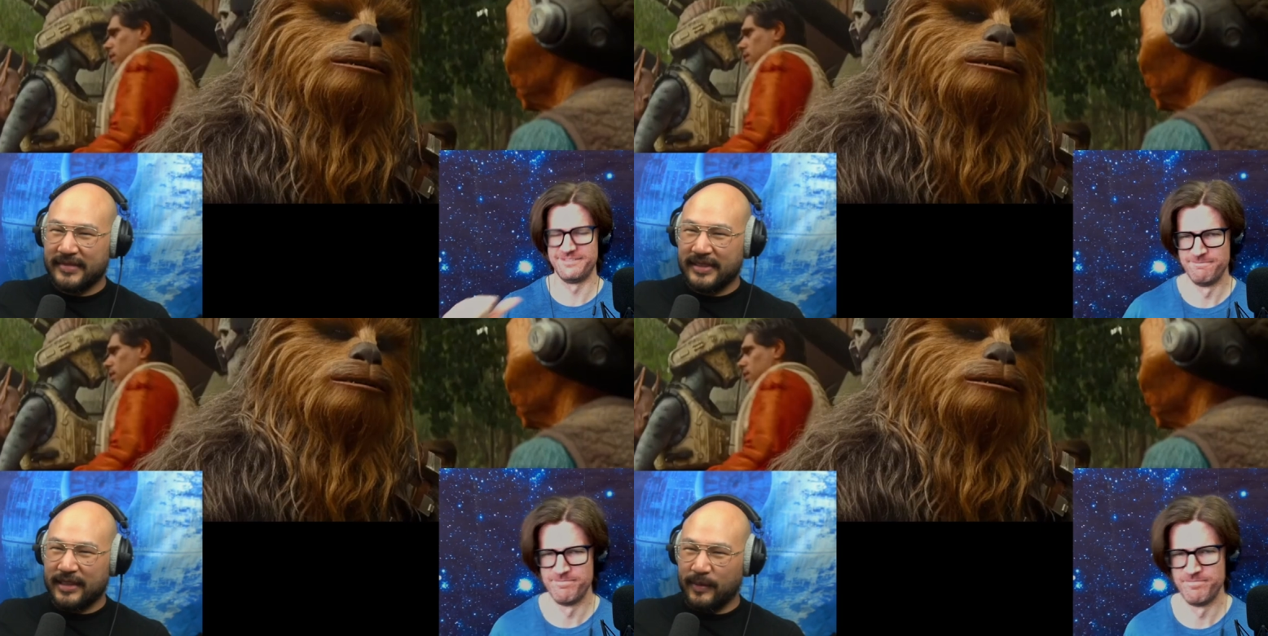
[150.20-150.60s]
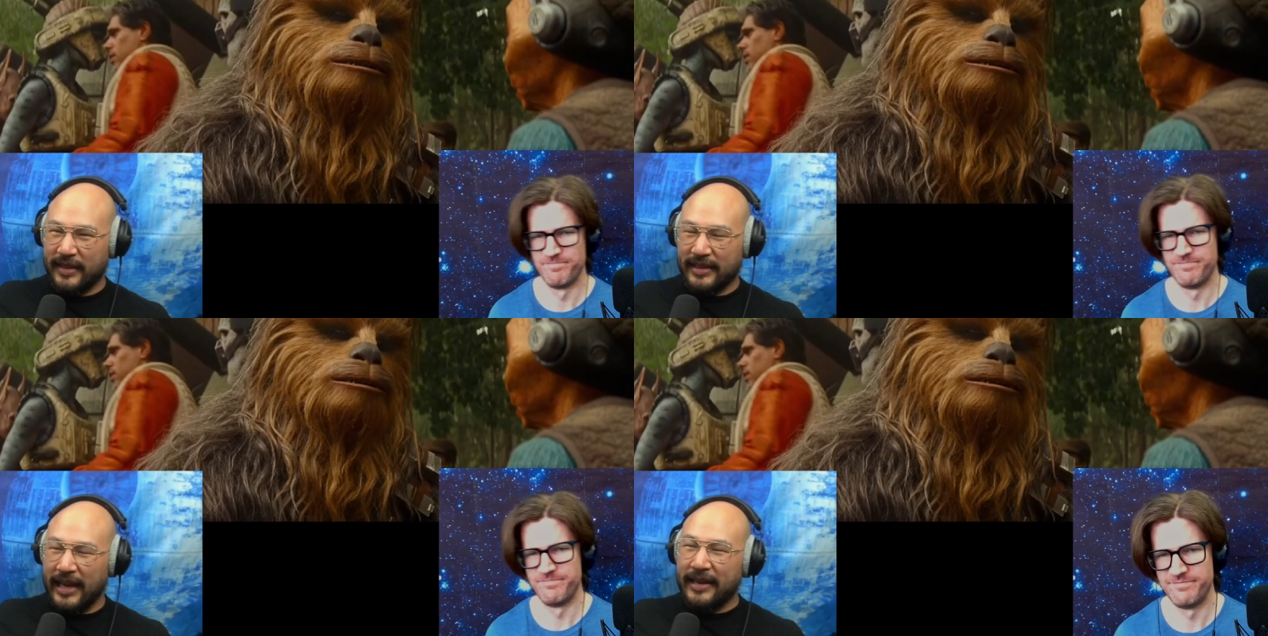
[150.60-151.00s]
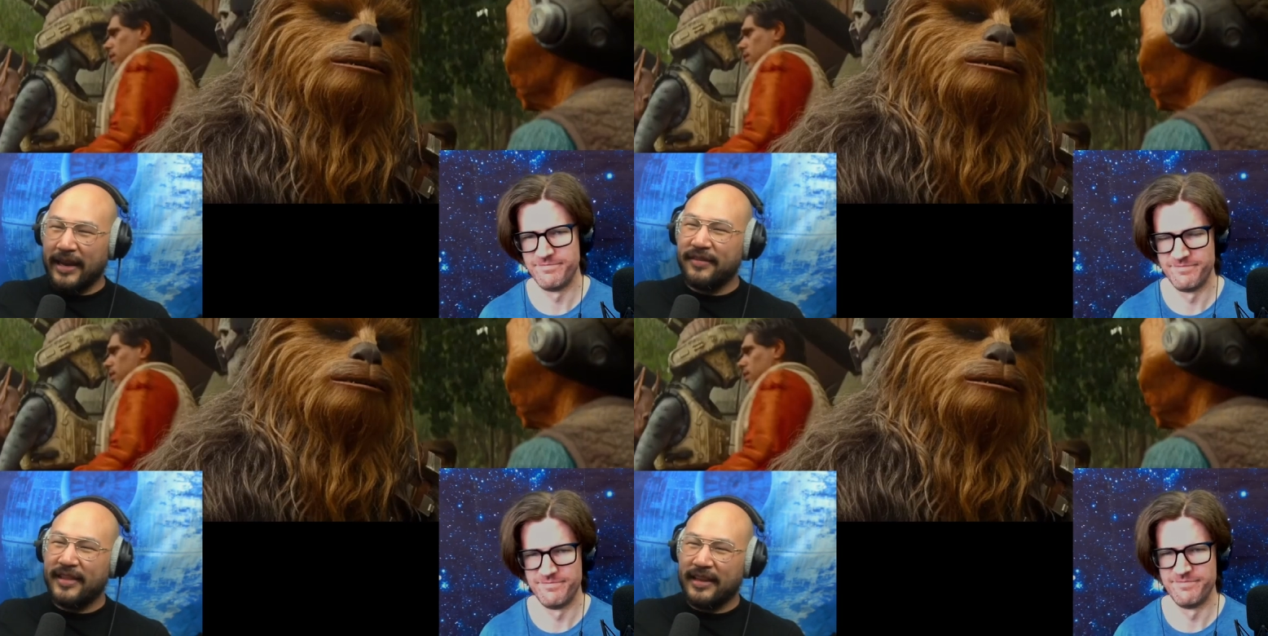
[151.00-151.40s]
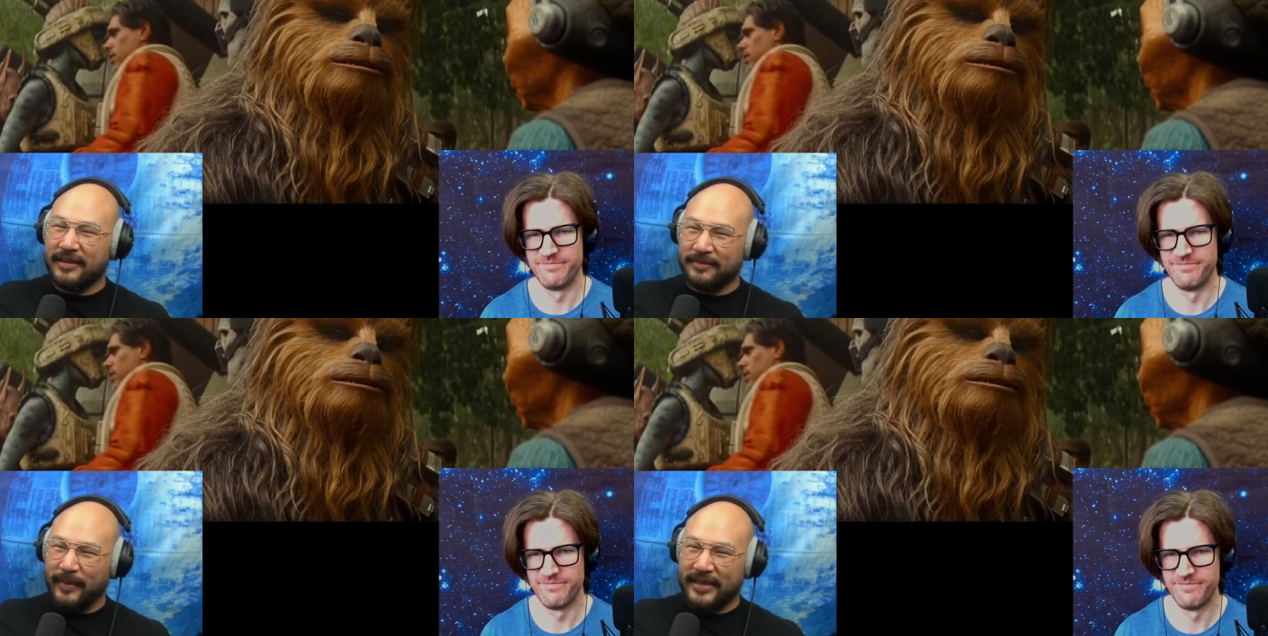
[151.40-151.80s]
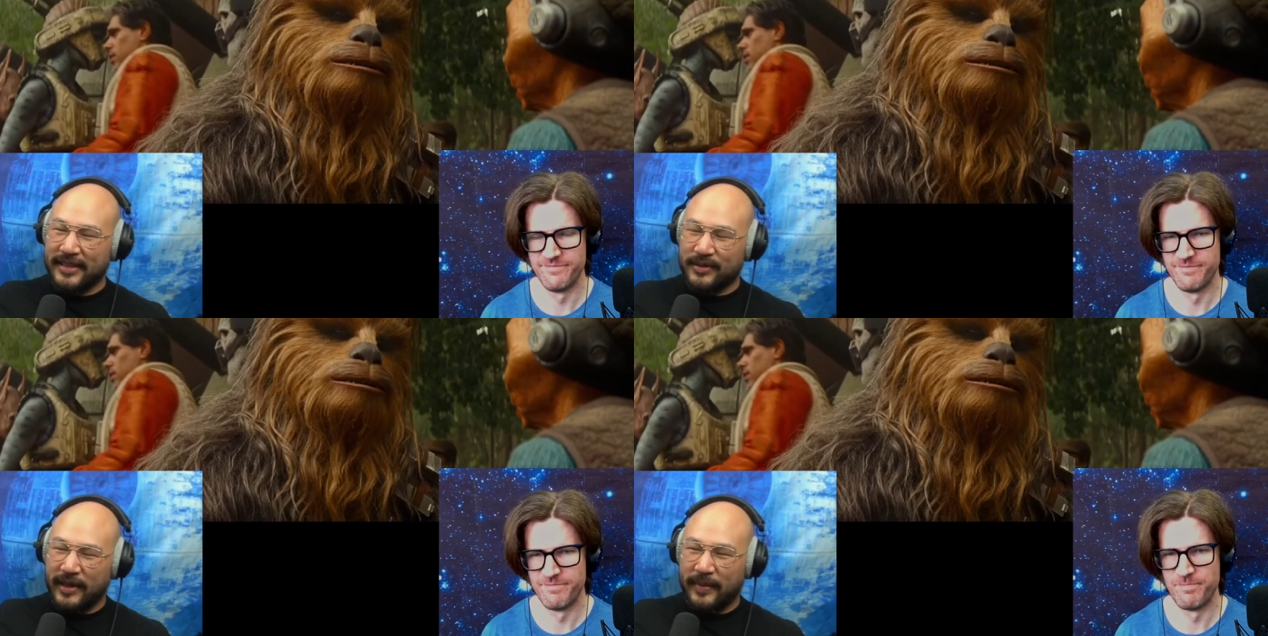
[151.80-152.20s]
Speaker 1: Come back. Everything makes
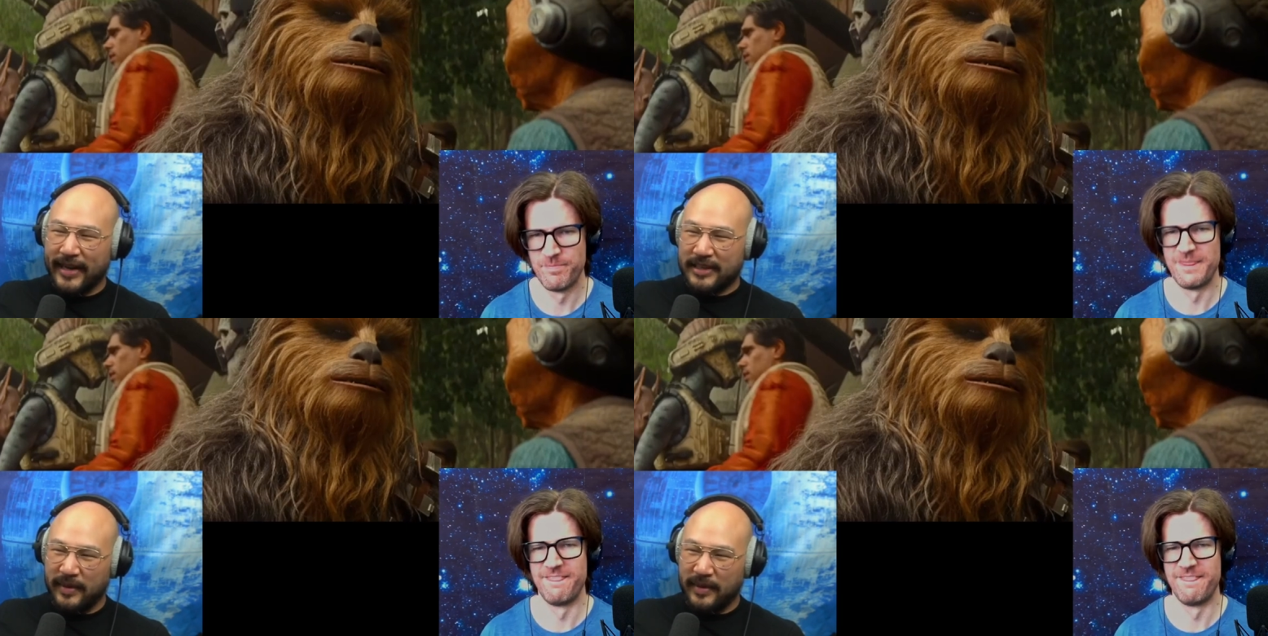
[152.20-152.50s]
its way back